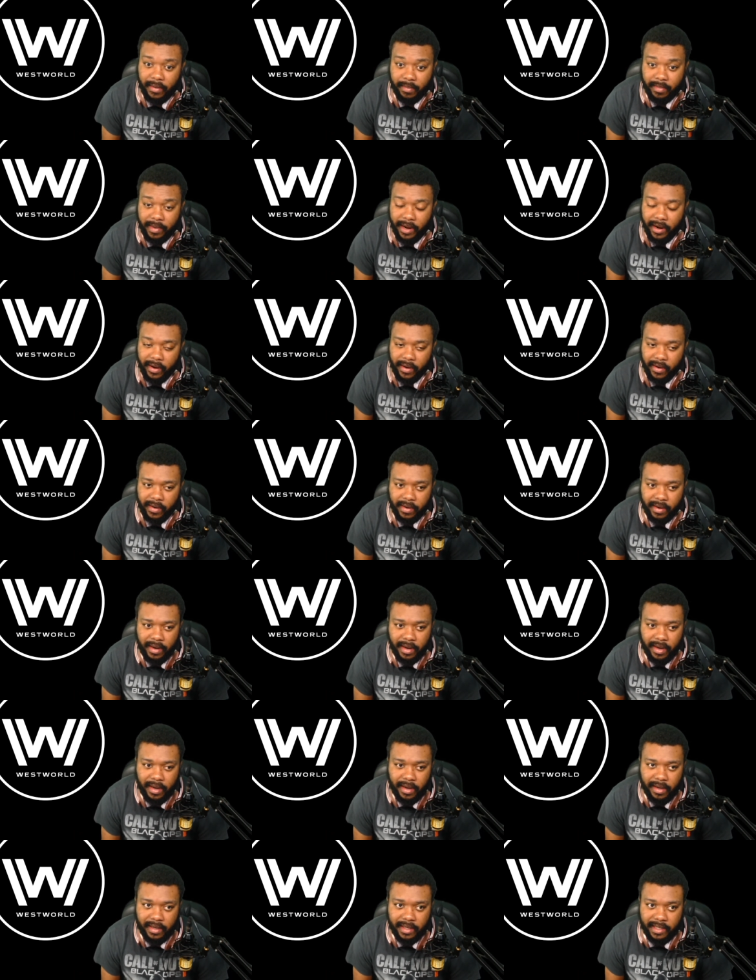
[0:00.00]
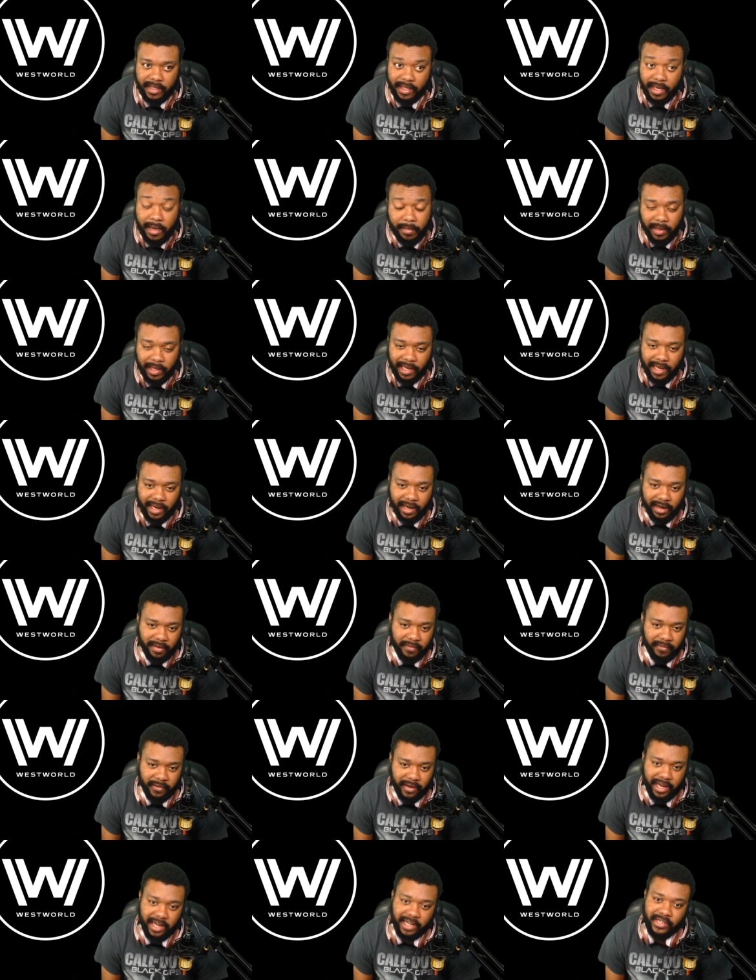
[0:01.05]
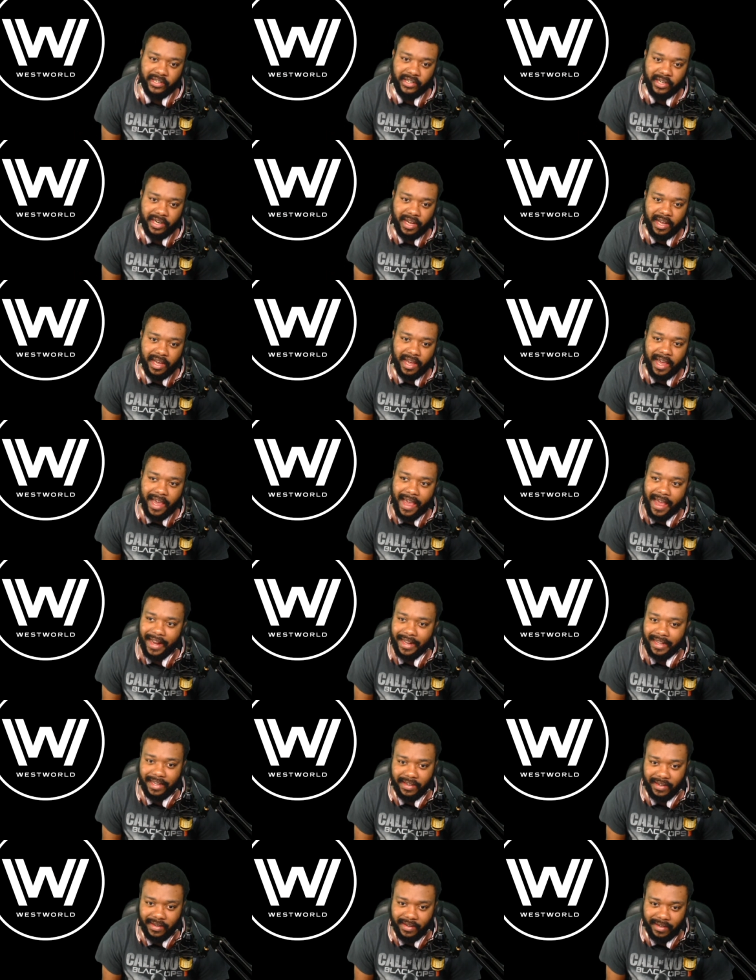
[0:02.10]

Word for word: They're simulated flesh and,